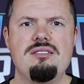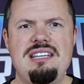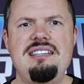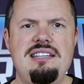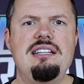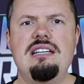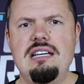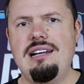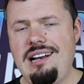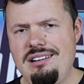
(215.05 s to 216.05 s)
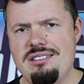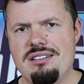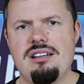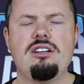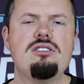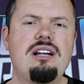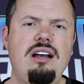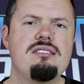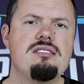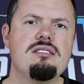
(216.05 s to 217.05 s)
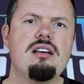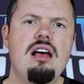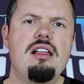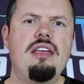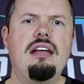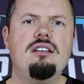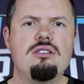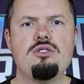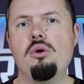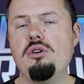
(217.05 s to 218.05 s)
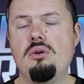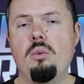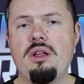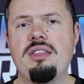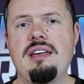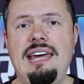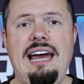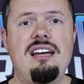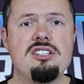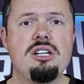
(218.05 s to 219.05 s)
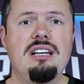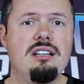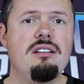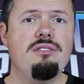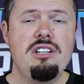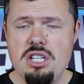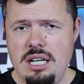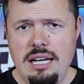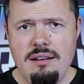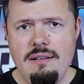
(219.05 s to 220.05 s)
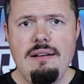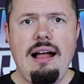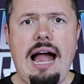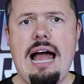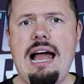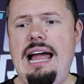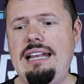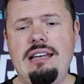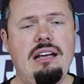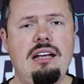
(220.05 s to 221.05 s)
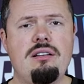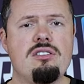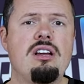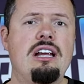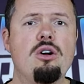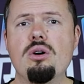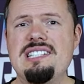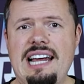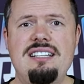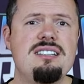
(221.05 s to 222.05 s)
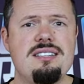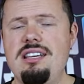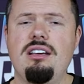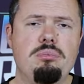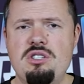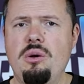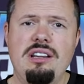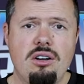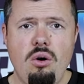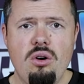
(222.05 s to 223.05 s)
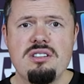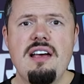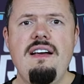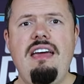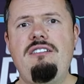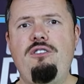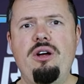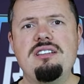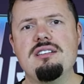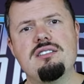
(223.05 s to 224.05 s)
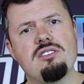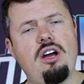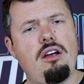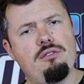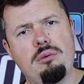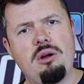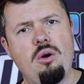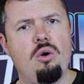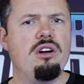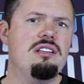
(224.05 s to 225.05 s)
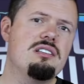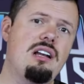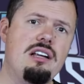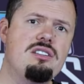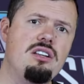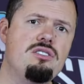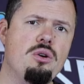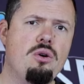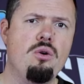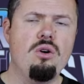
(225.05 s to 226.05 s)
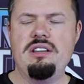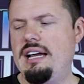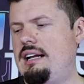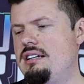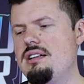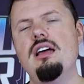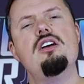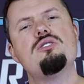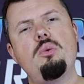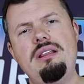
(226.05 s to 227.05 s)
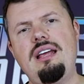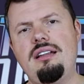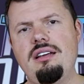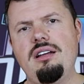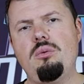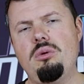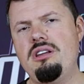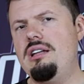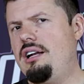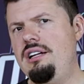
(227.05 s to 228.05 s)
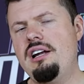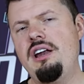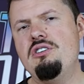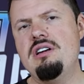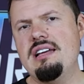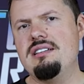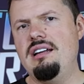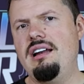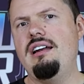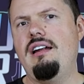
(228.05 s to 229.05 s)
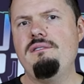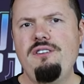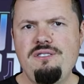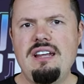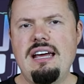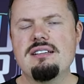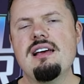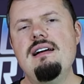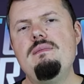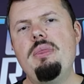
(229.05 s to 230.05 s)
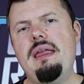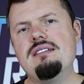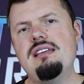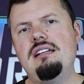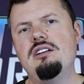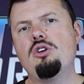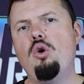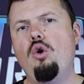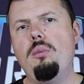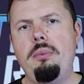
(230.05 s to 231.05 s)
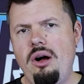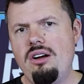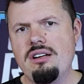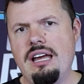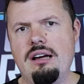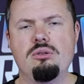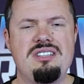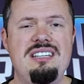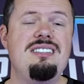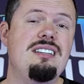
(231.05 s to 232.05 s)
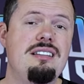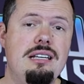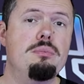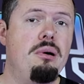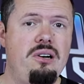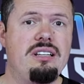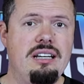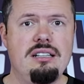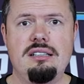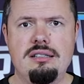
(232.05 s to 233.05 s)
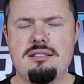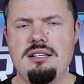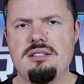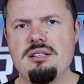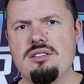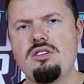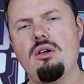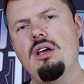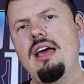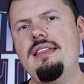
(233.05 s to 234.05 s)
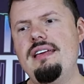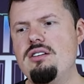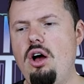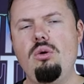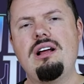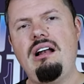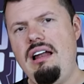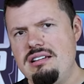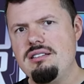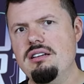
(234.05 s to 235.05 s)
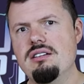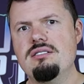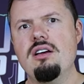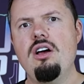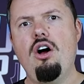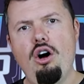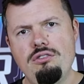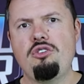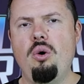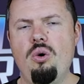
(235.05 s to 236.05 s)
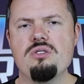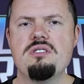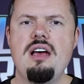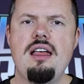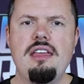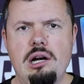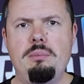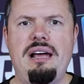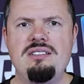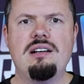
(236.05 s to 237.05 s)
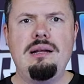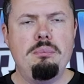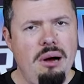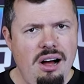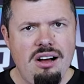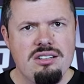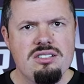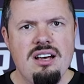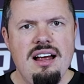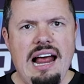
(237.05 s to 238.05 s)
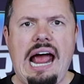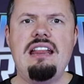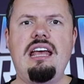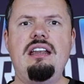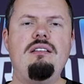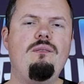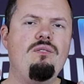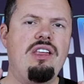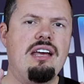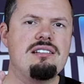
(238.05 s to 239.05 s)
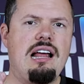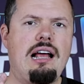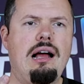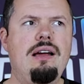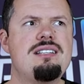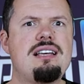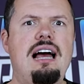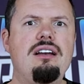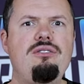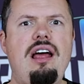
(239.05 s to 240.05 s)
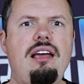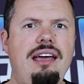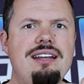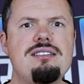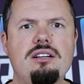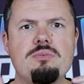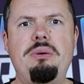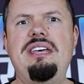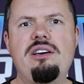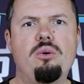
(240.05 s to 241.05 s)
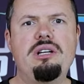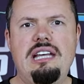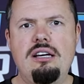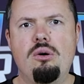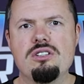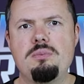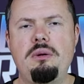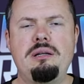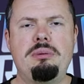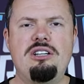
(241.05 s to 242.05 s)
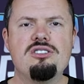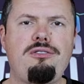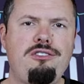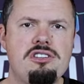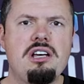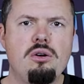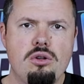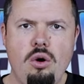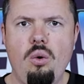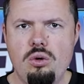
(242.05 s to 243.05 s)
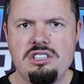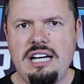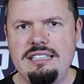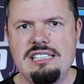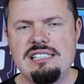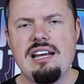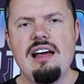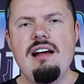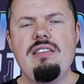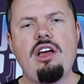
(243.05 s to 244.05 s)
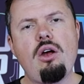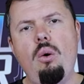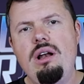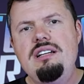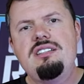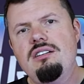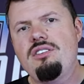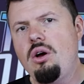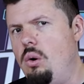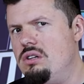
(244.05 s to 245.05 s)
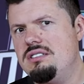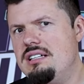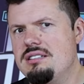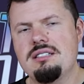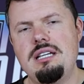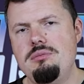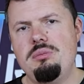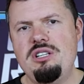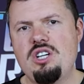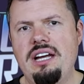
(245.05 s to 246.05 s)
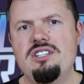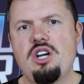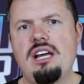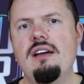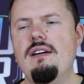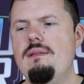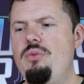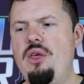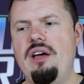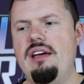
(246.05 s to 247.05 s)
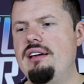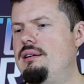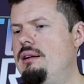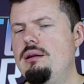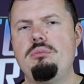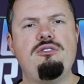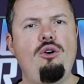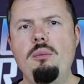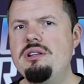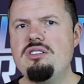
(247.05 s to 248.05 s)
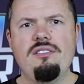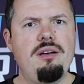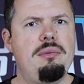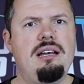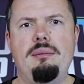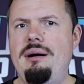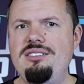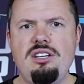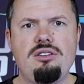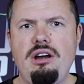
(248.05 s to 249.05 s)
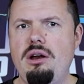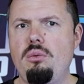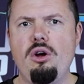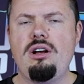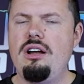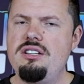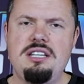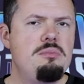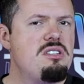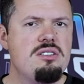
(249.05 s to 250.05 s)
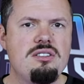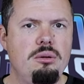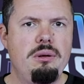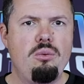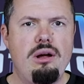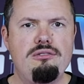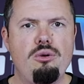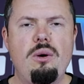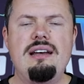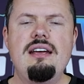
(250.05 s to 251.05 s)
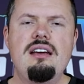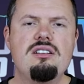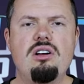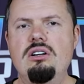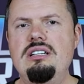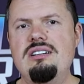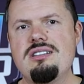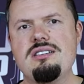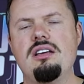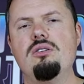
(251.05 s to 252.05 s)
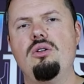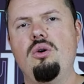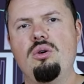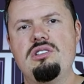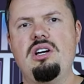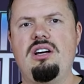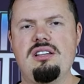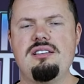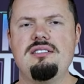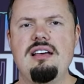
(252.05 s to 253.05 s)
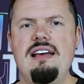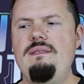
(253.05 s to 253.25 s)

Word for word: CCD clusters, and those clusters then talk with the cache individually. And it can cause latency between the cores if, for instance, it's going from a core in this cluster to a core in that cluster. So what they did with the 9900X and the 9950X is they did core parking, or CCD parking in this instance. So there's whole clusters of cores that are basically parked, and then there's like, it's kind of like Intel's P-core and E-core split, but physical core changes. The quality of the cores doesn't seem to be changing. The performance of them under multi-threading workload seems to still be one for one. It's only on single core tasks.